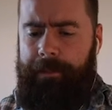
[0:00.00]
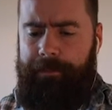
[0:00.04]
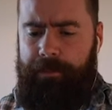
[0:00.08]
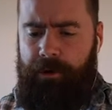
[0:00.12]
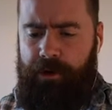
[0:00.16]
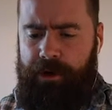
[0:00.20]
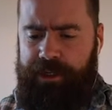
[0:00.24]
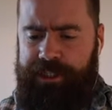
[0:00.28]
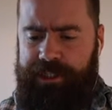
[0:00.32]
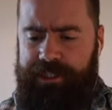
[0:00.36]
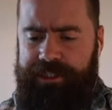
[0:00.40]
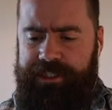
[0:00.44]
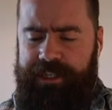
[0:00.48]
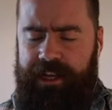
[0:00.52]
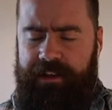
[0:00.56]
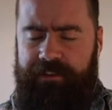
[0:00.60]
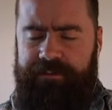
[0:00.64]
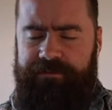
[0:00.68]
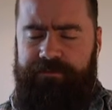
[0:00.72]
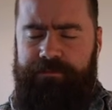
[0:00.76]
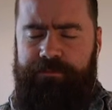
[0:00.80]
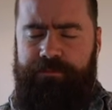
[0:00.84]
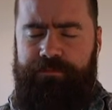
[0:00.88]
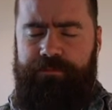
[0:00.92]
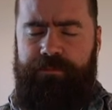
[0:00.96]
Immerse
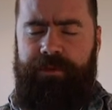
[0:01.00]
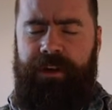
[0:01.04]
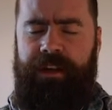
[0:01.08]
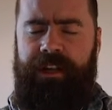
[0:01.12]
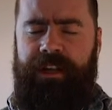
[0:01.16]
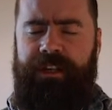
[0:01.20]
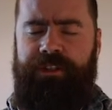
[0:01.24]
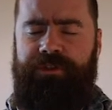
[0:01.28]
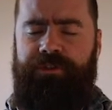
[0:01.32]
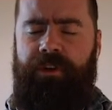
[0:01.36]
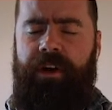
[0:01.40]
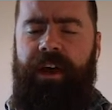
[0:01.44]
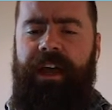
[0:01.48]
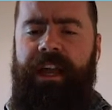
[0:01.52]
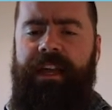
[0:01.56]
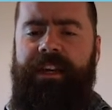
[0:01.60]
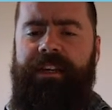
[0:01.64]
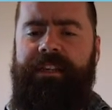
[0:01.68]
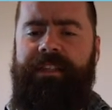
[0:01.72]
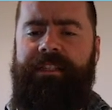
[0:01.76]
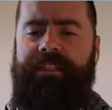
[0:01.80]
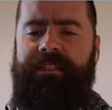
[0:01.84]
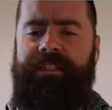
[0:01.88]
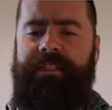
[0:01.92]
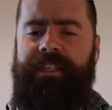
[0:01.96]
yourself. Try
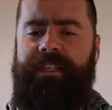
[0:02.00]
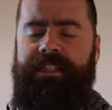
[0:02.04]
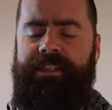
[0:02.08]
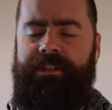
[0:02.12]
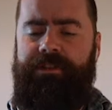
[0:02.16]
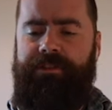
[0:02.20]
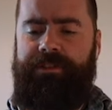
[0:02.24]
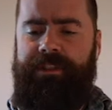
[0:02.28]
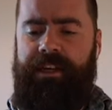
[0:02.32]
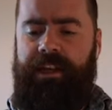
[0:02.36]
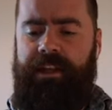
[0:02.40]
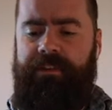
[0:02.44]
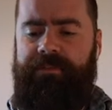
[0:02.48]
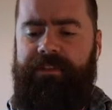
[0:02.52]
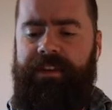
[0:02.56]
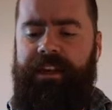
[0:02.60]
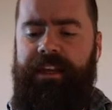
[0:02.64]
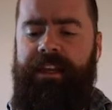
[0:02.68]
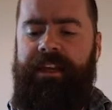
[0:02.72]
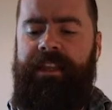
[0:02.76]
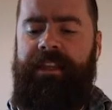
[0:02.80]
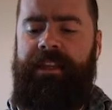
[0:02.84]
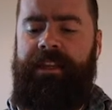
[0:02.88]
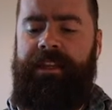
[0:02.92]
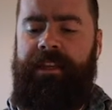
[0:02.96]
and sit yourself
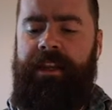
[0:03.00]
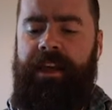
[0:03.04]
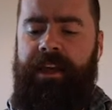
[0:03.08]
in